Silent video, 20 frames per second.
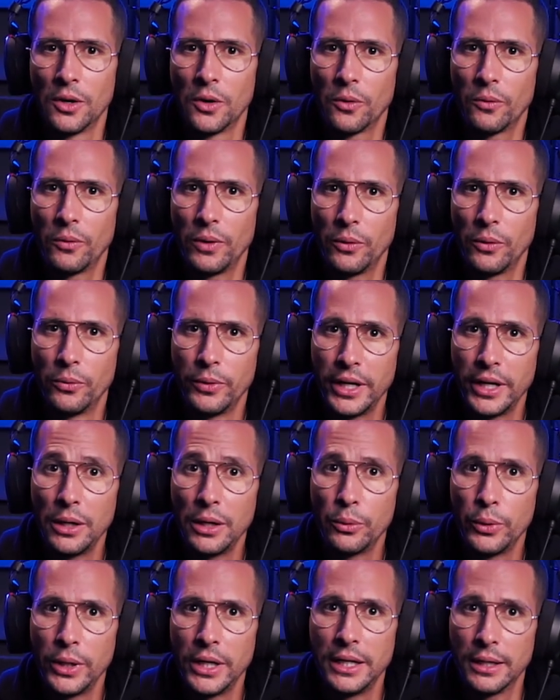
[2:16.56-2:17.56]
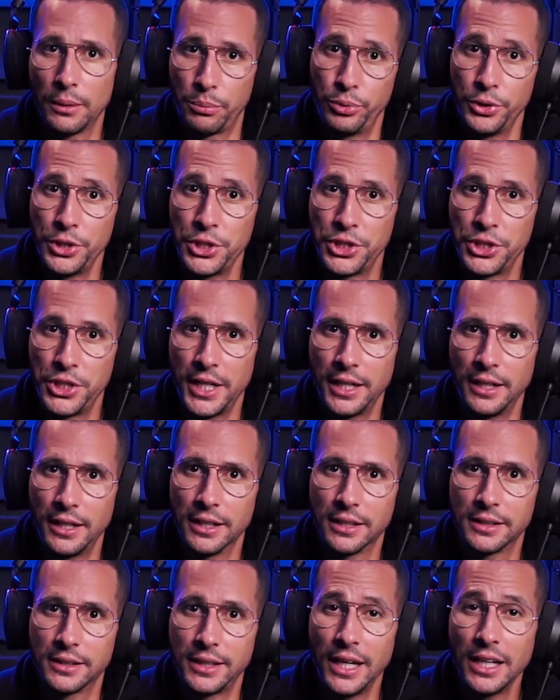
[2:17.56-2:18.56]
We really, really appreciate
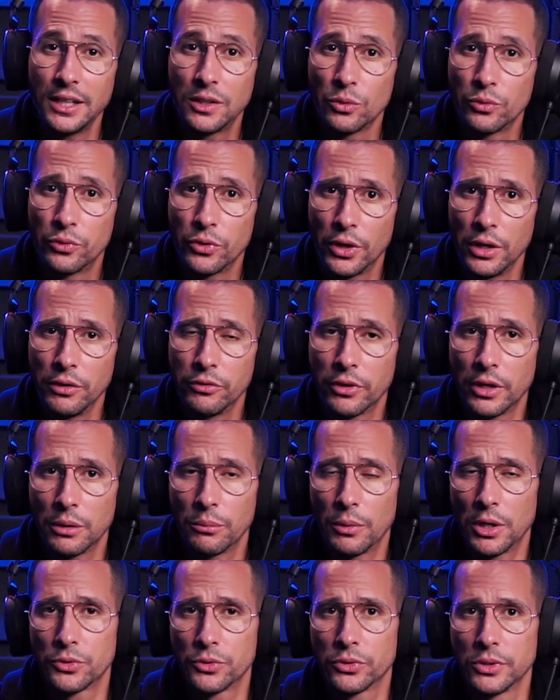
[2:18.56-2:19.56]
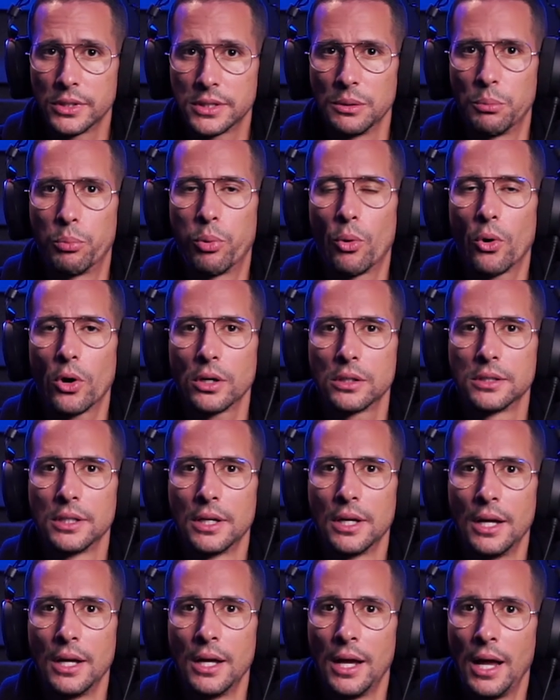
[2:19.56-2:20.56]
it. Thank you very, very much for the support.
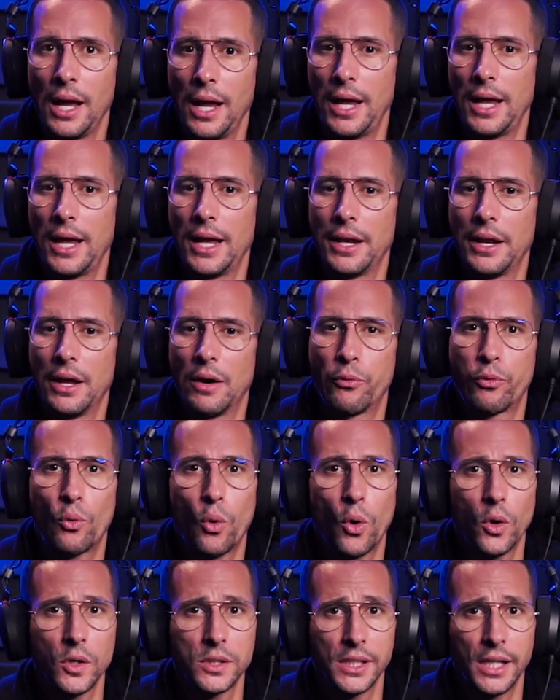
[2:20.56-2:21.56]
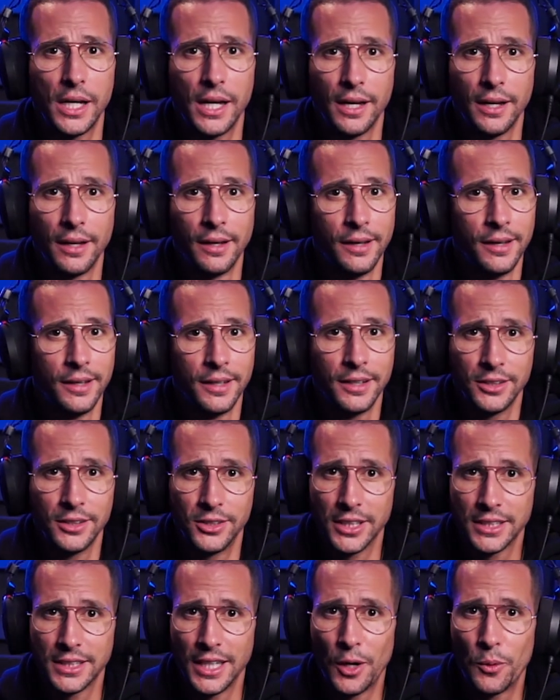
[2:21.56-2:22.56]
And of course,
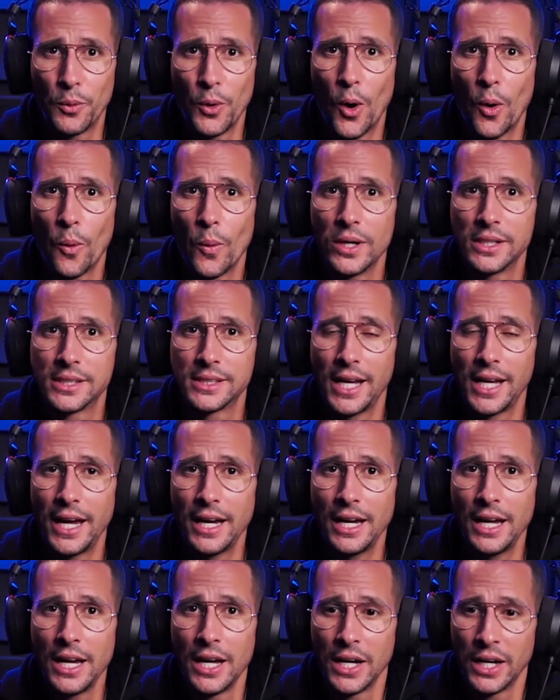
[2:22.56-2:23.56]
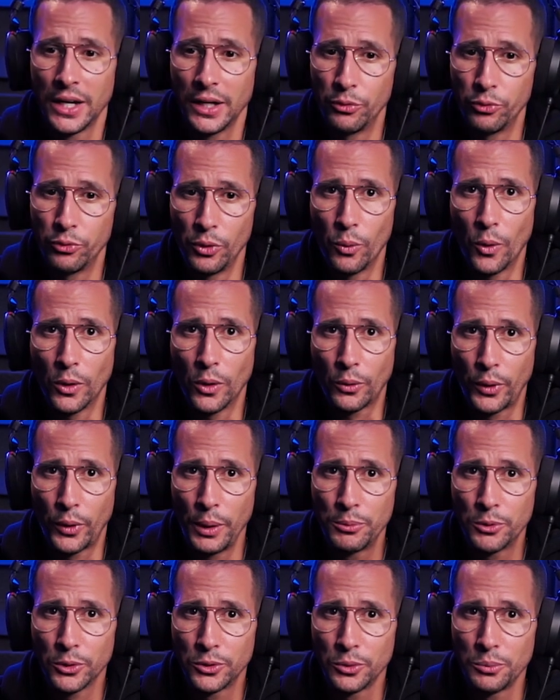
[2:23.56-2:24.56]
just like we always say, if we want
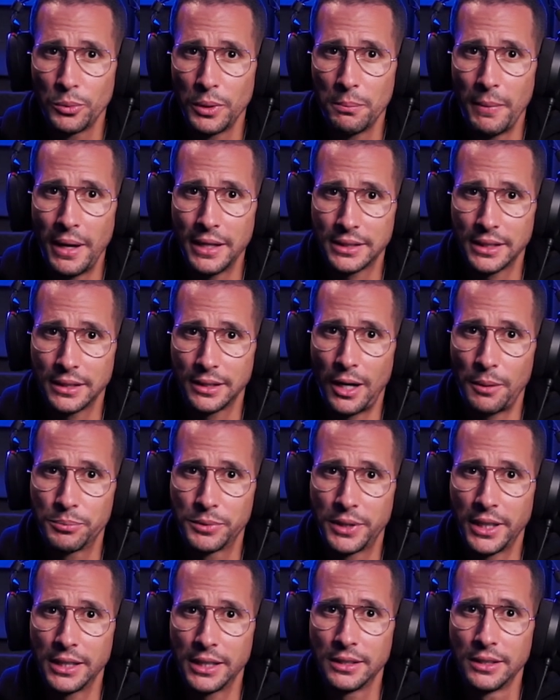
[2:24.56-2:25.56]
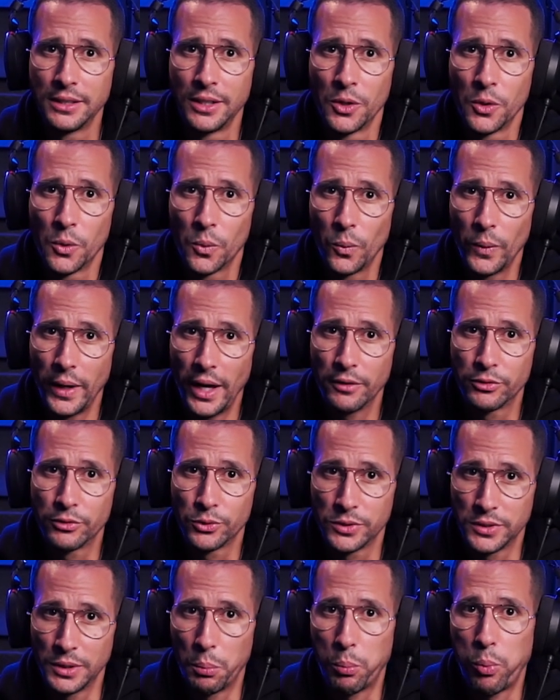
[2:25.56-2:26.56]
crypto to be mass adopted, we have to
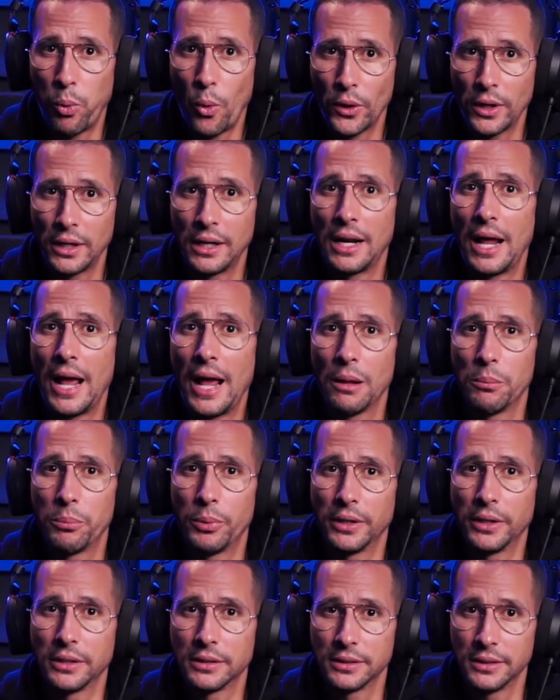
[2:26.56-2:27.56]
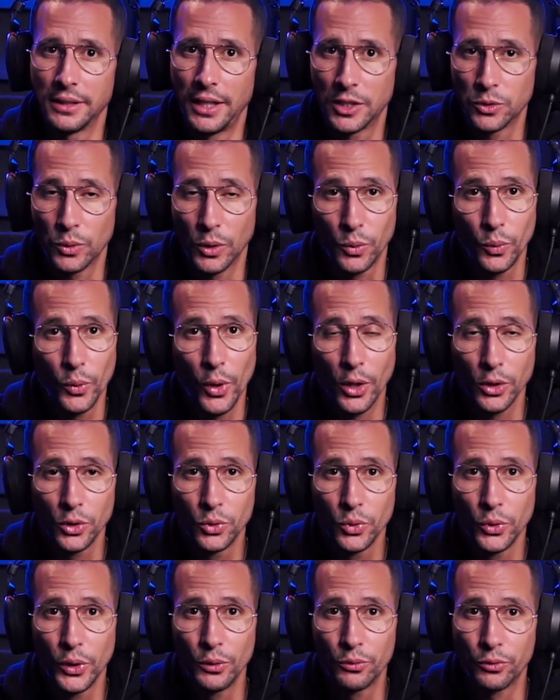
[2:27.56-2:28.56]
support it and help it. That's what we are
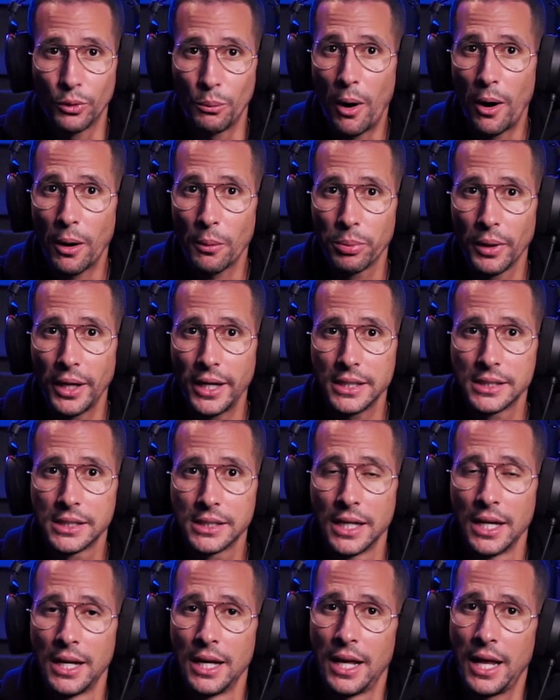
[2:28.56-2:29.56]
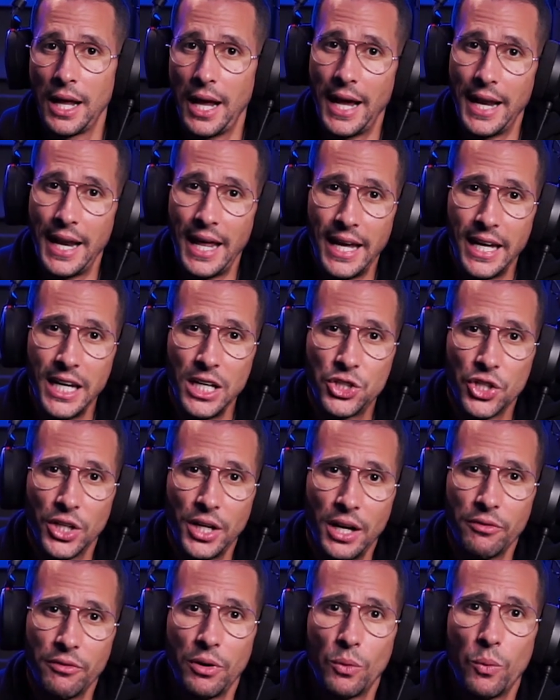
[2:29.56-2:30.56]
doing from our place. And each and
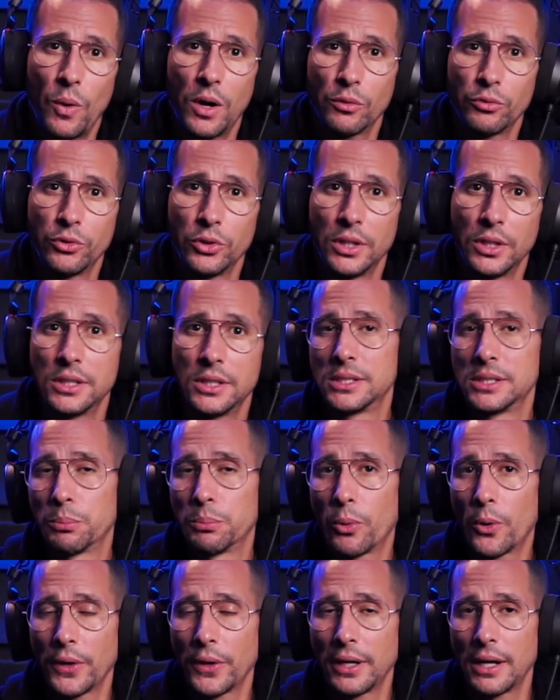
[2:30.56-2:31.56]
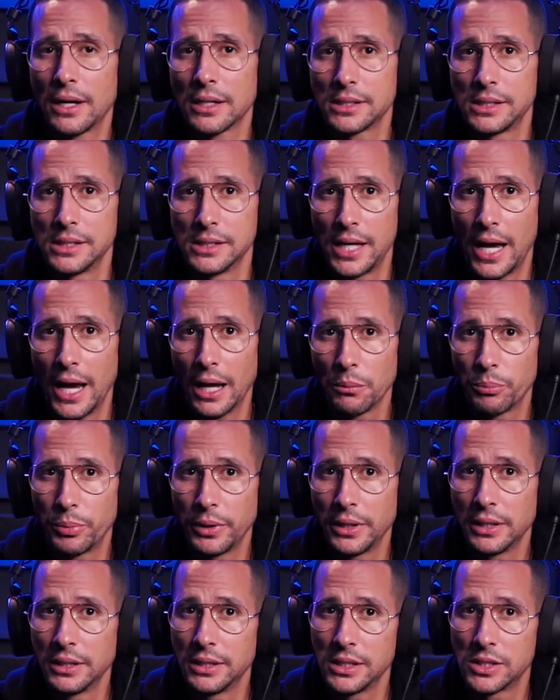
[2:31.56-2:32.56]
every one of you that is supporting us is
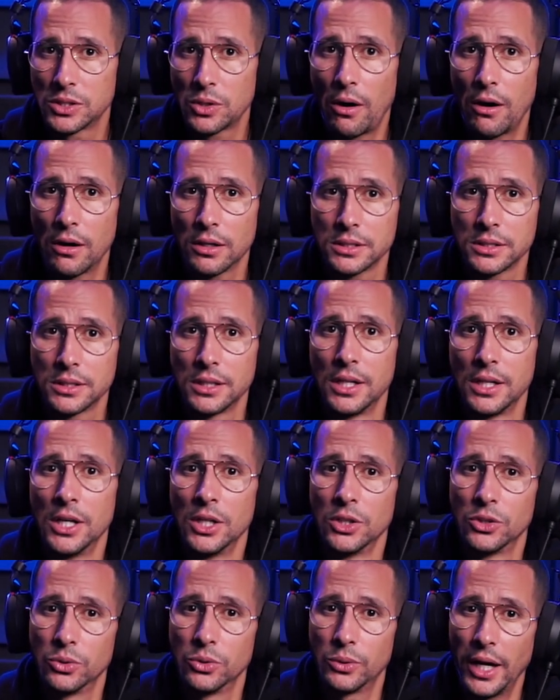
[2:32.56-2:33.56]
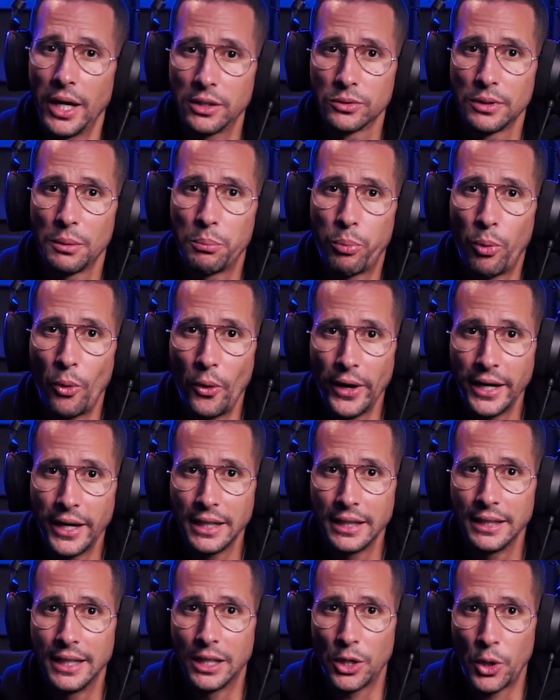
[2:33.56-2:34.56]
helping this cause to get to the
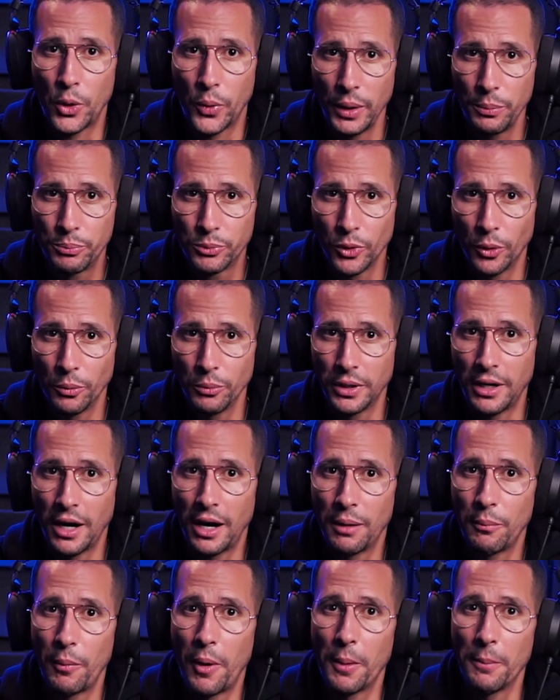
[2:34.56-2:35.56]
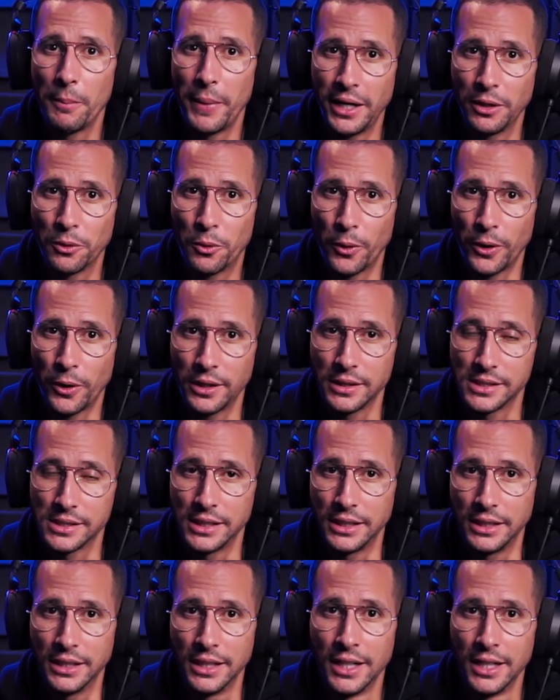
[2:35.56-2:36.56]
point that crypto become our main
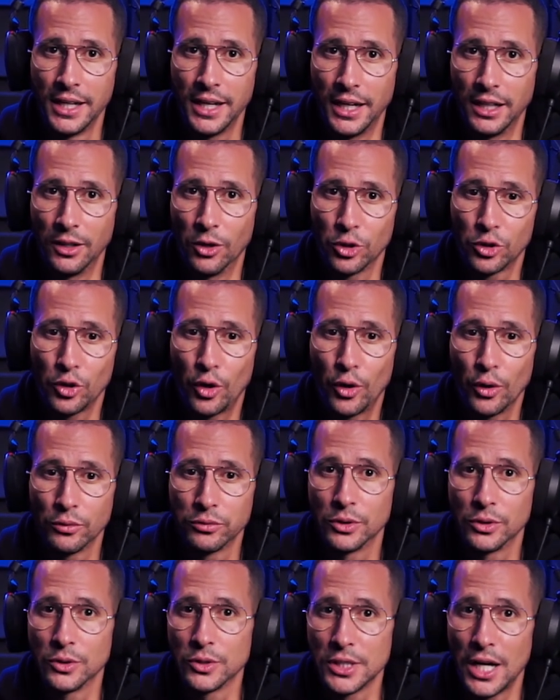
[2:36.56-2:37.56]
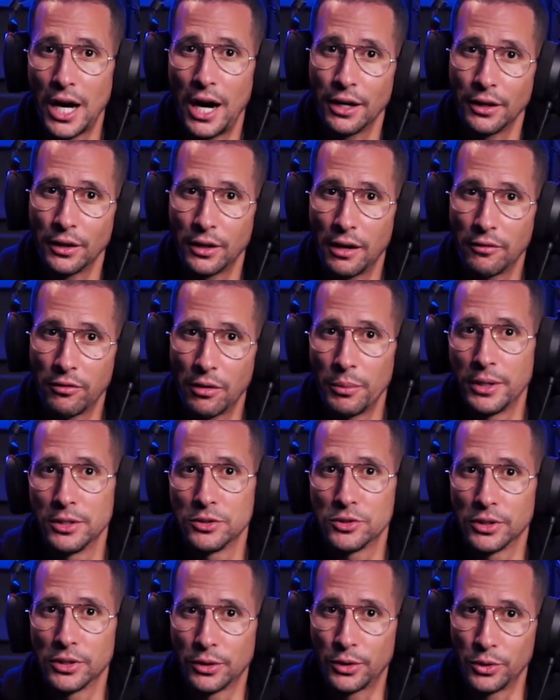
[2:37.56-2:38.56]
currency and not all of those other
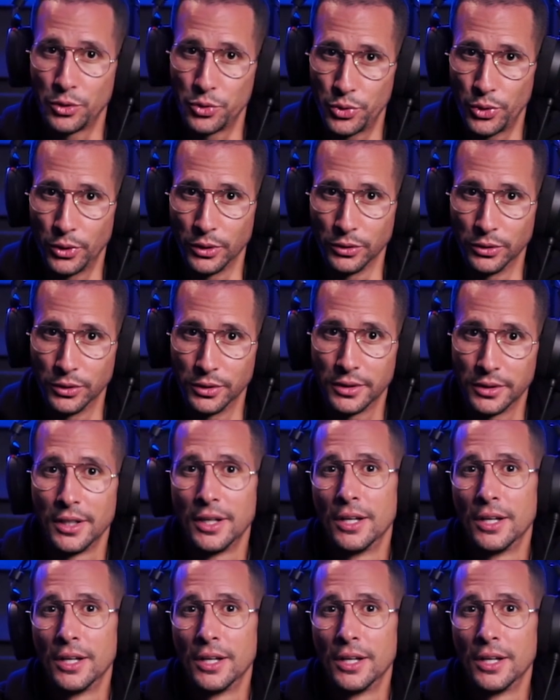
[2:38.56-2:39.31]
governmental controlled.